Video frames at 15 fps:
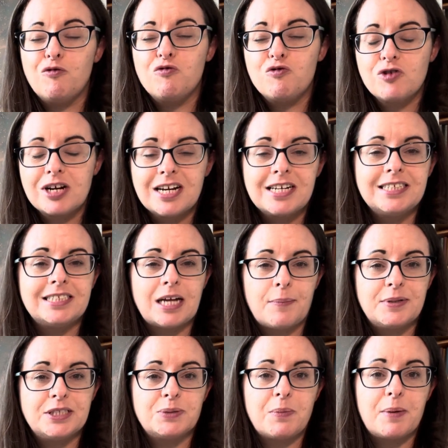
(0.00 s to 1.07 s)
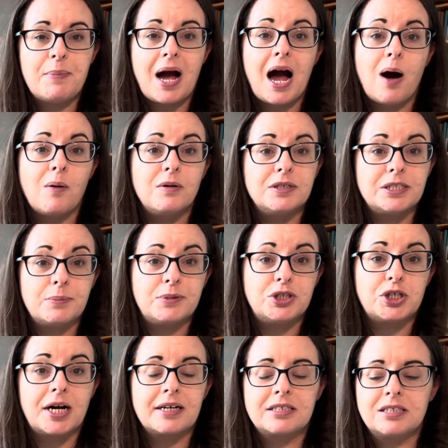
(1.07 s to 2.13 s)
really step into my power as a
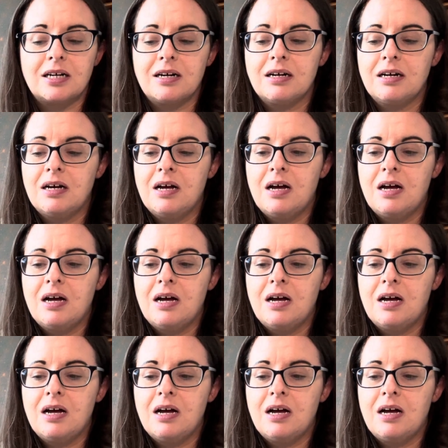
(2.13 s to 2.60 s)
projector.